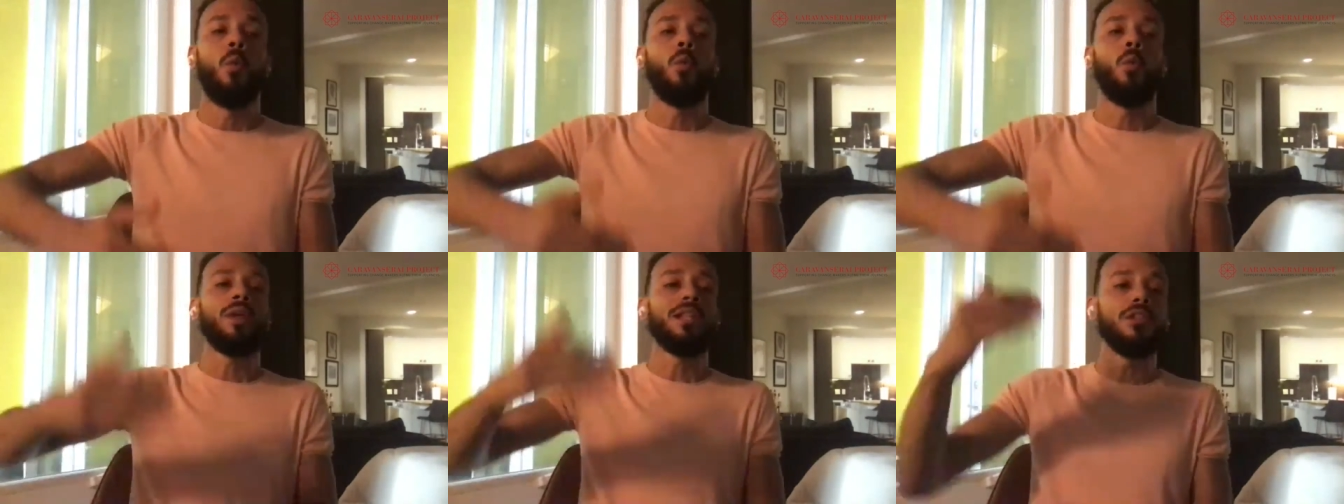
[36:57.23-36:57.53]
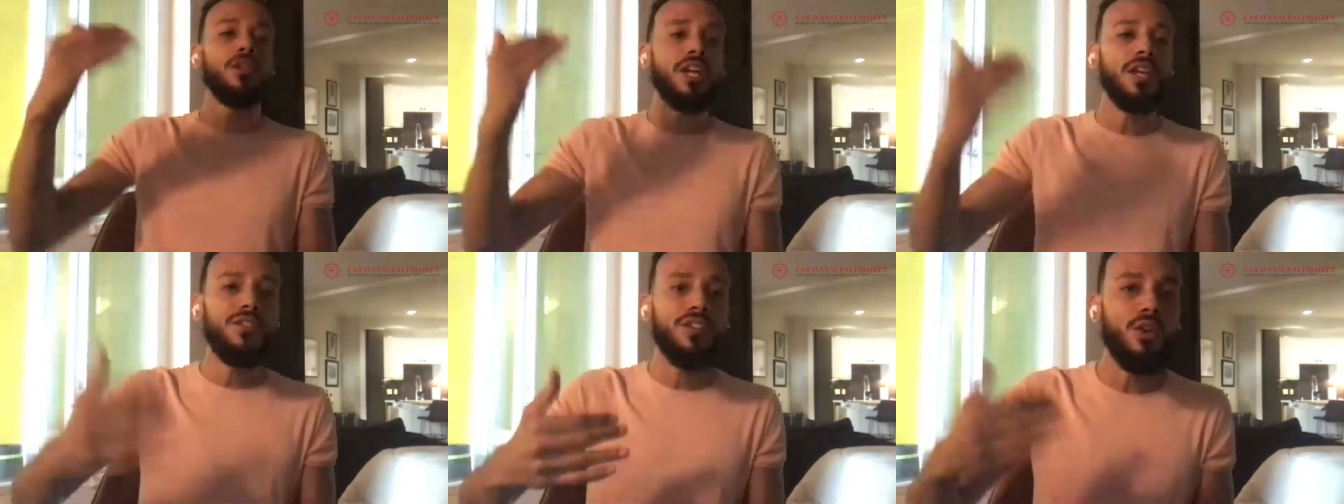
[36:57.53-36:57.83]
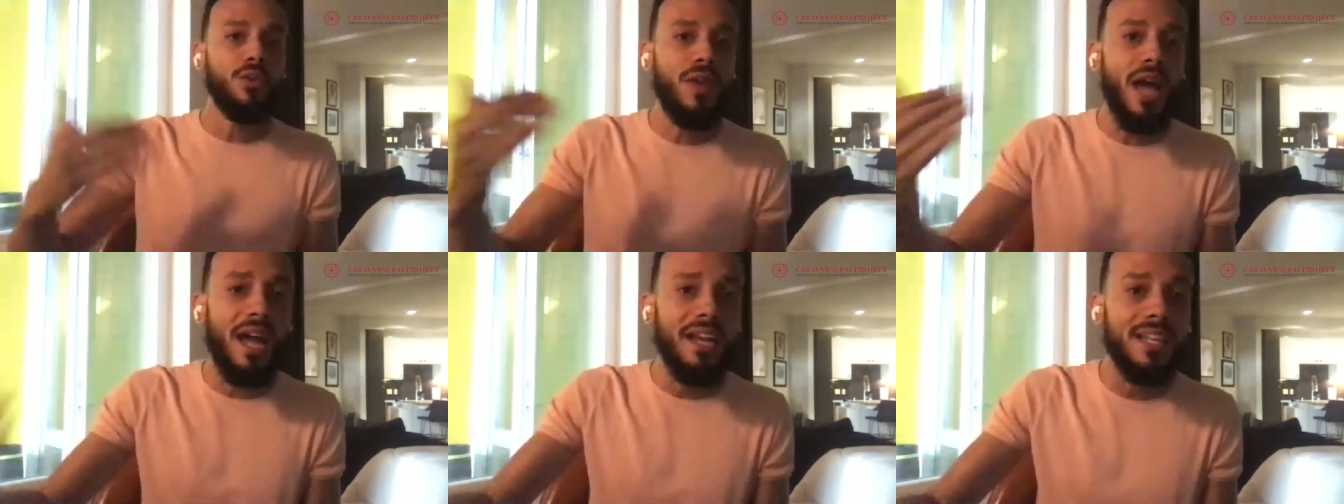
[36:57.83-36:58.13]
when we look at
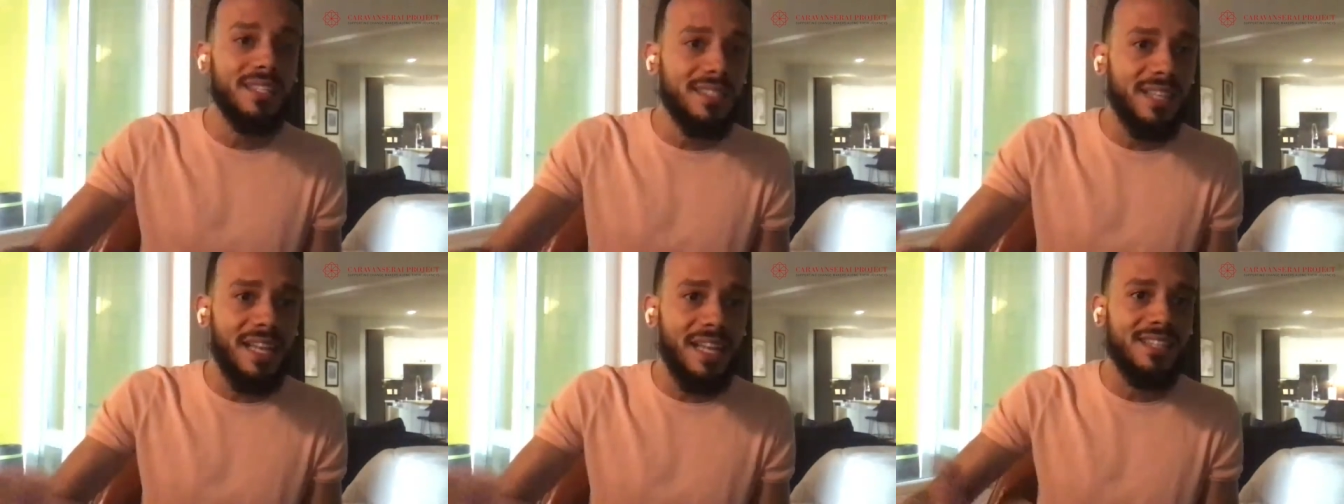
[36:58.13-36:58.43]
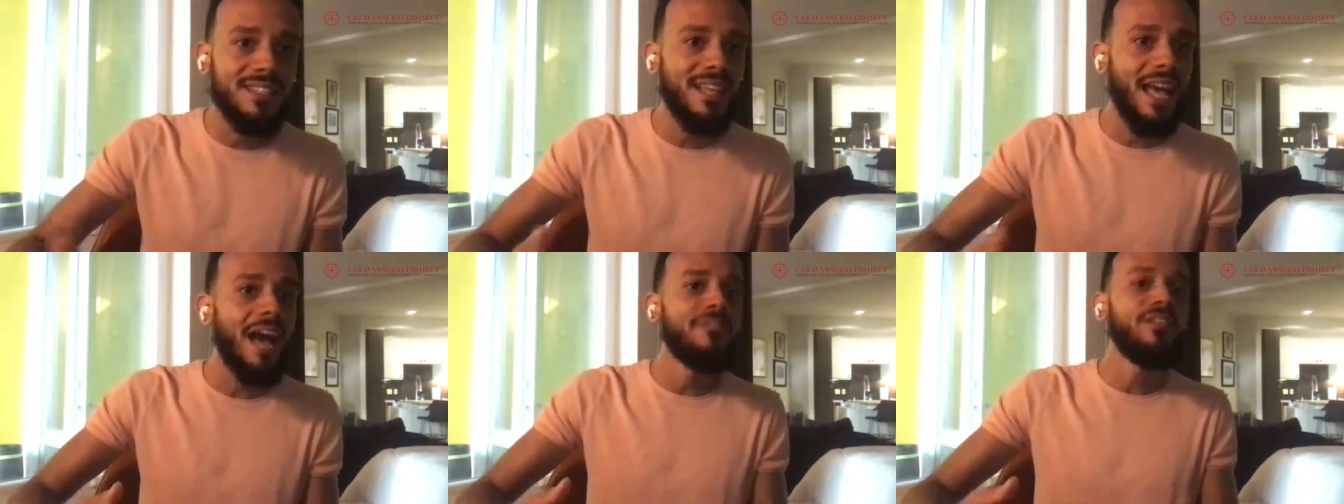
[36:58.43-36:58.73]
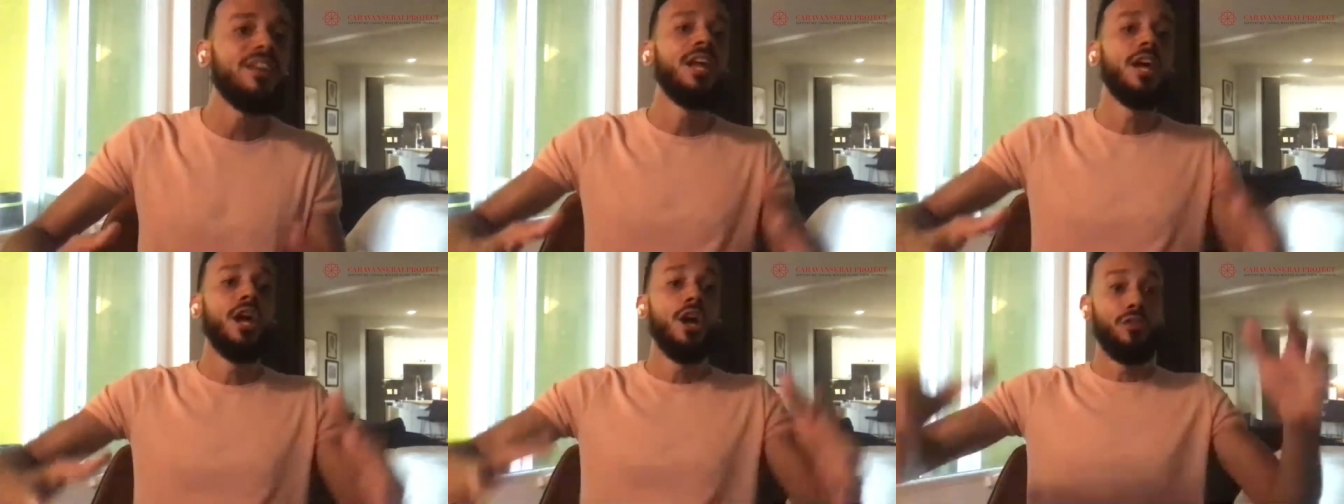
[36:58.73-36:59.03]
the United States as
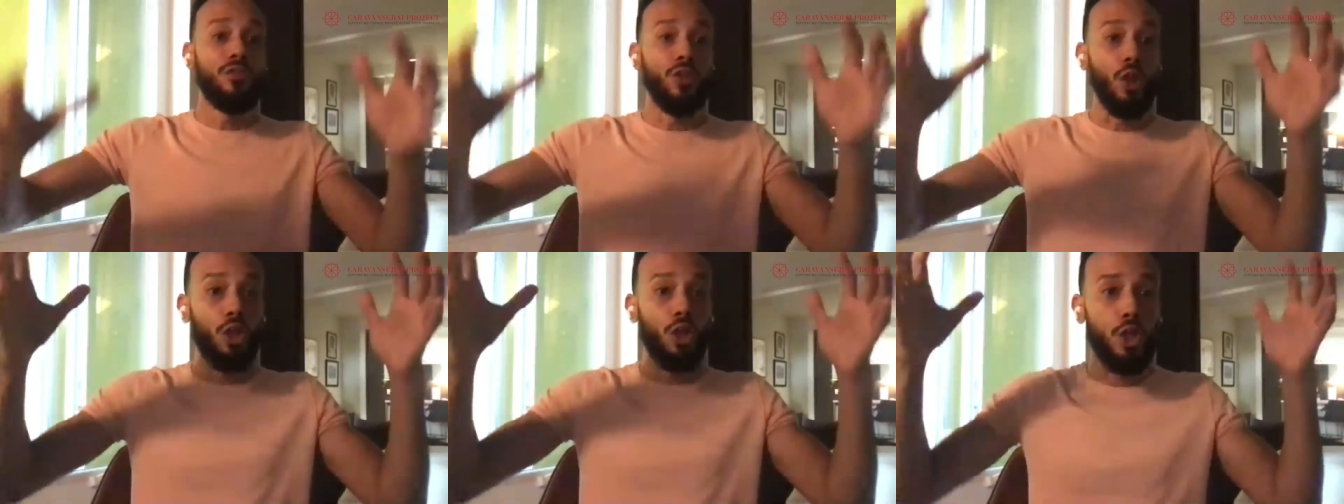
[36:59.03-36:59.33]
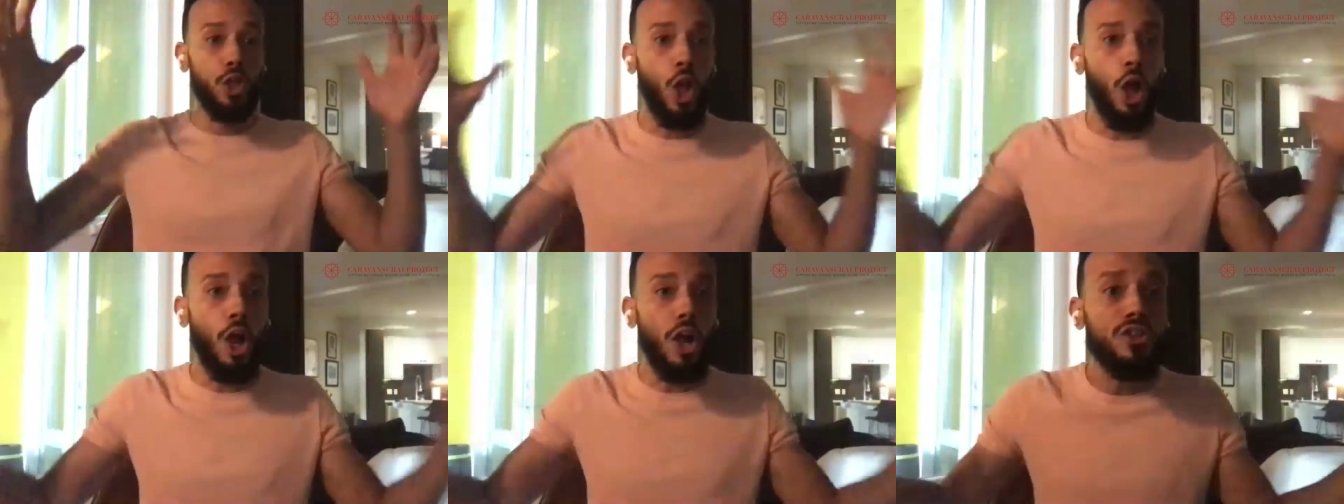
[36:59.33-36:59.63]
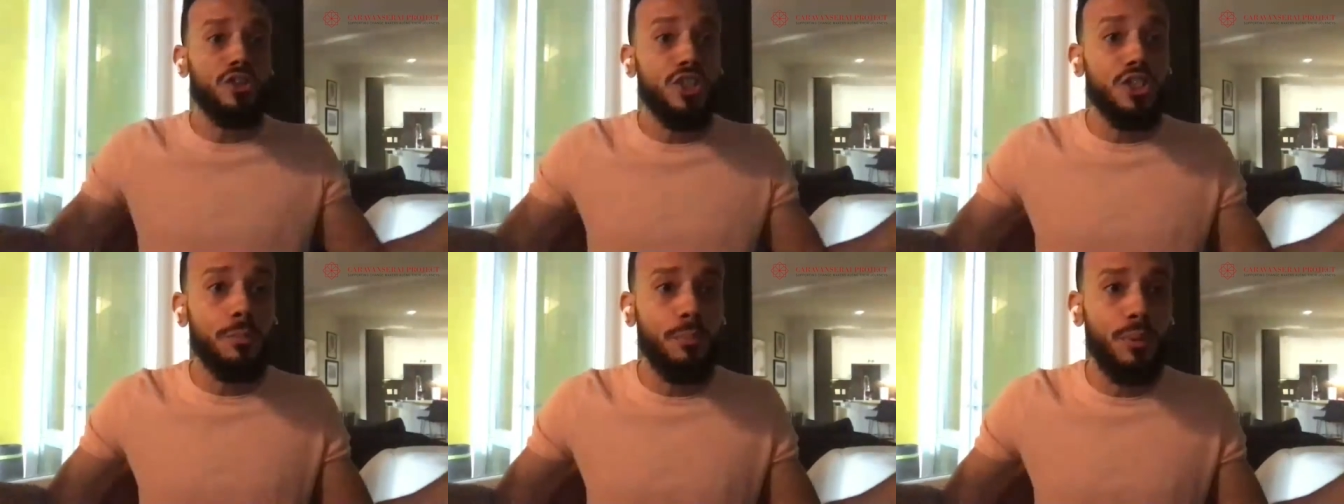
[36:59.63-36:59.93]
having the
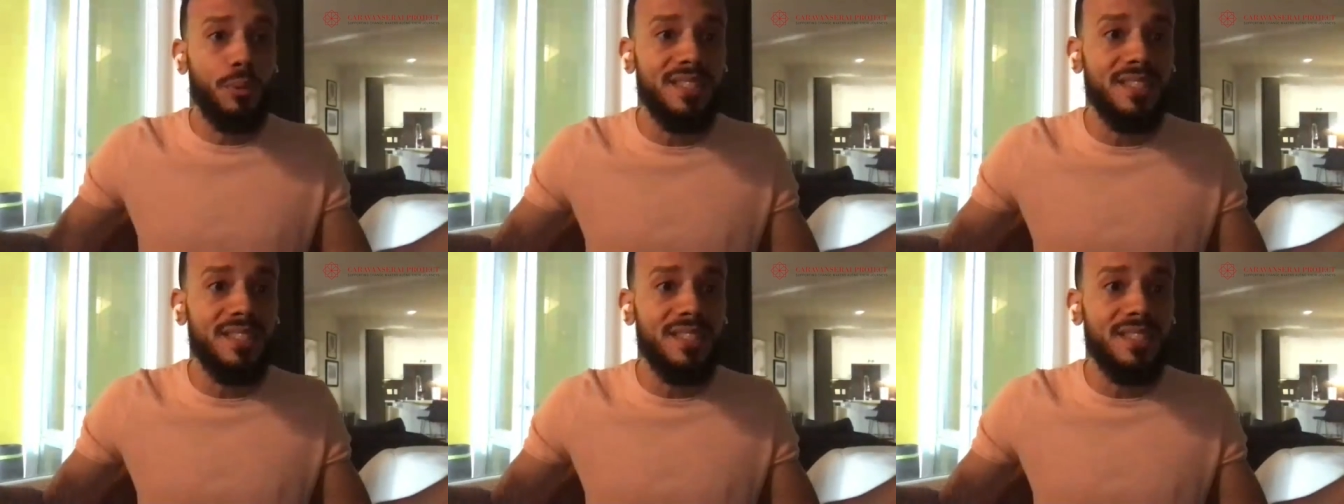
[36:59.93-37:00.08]
largest